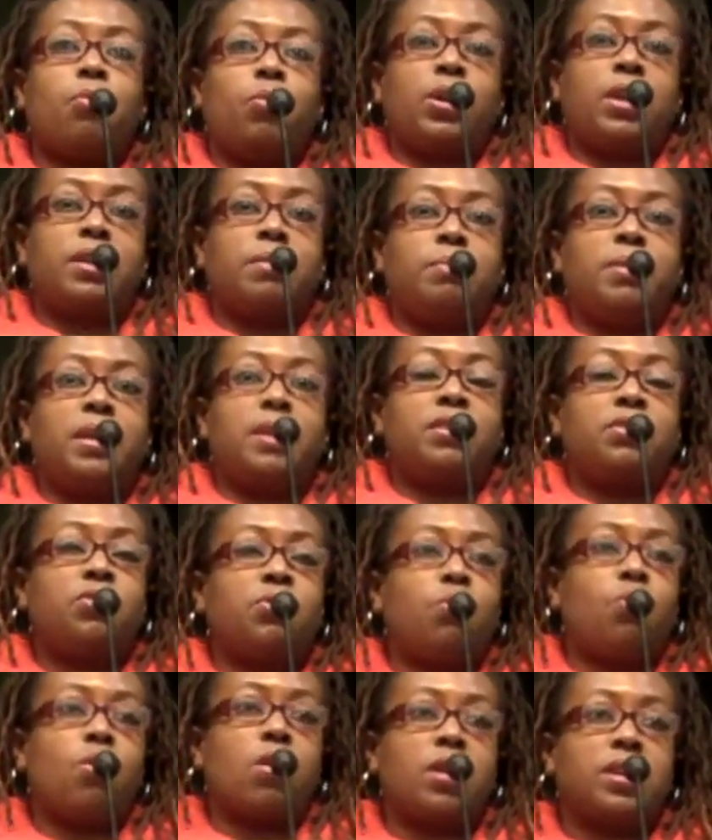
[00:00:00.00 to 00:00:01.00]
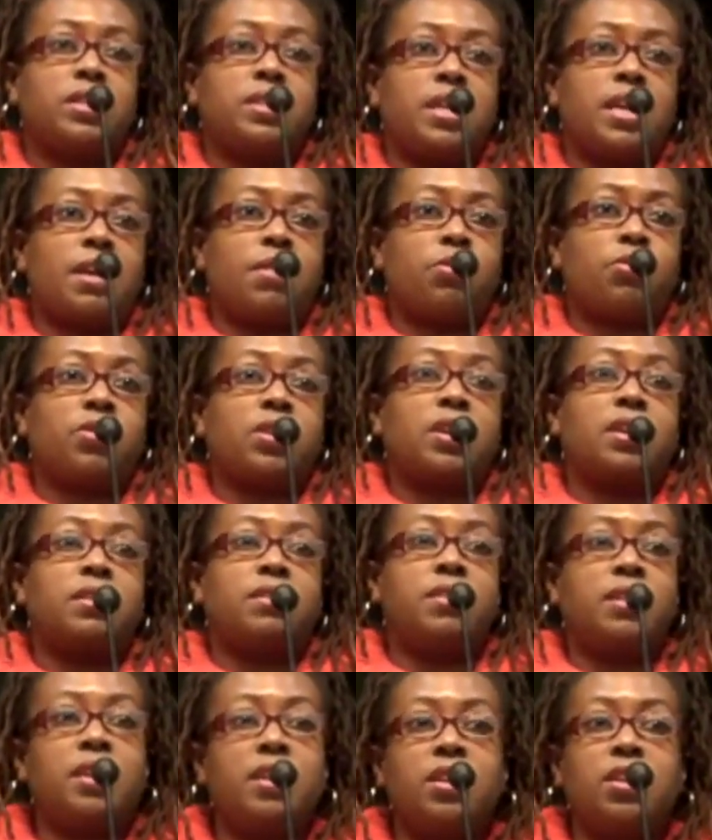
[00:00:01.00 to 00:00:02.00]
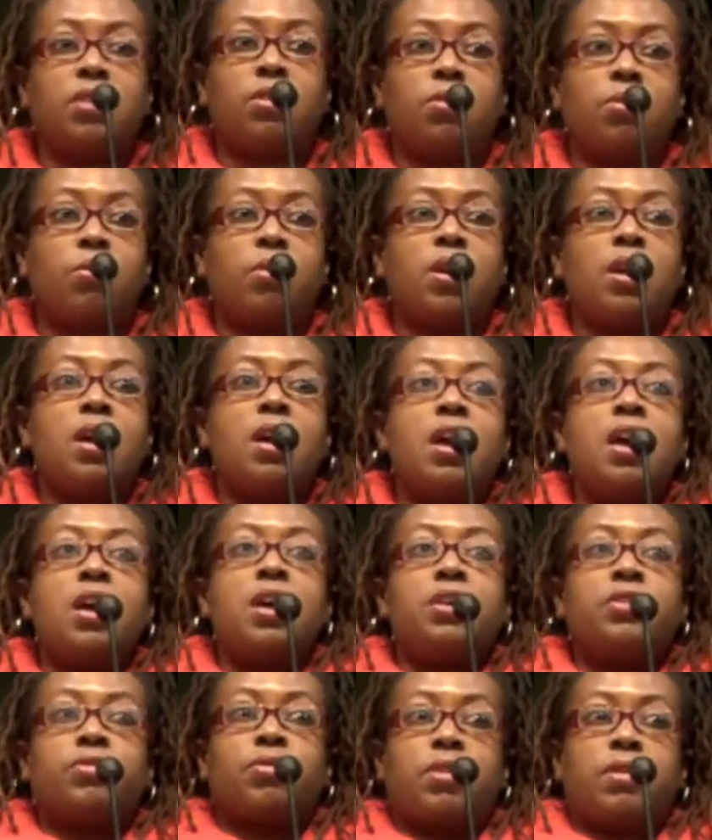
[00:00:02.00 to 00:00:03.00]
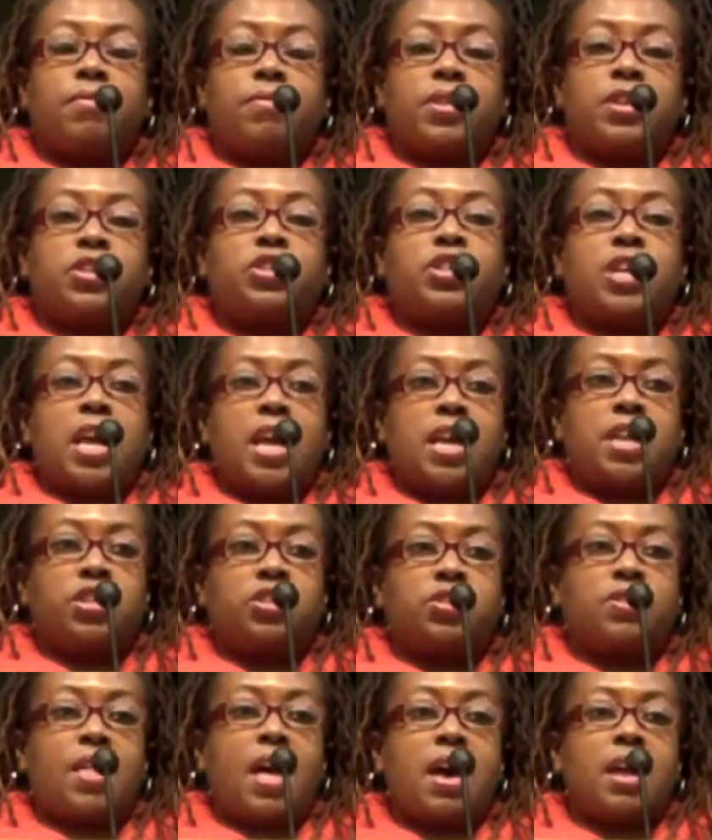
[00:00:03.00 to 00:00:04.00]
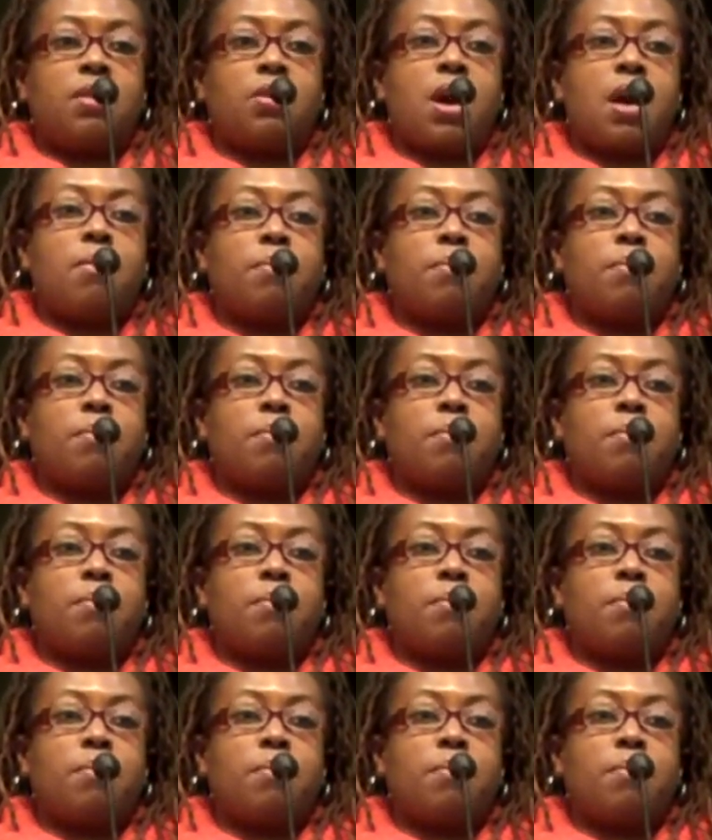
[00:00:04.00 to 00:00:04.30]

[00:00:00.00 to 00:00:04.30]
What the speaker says: we can begin to work together to continue sort of the change that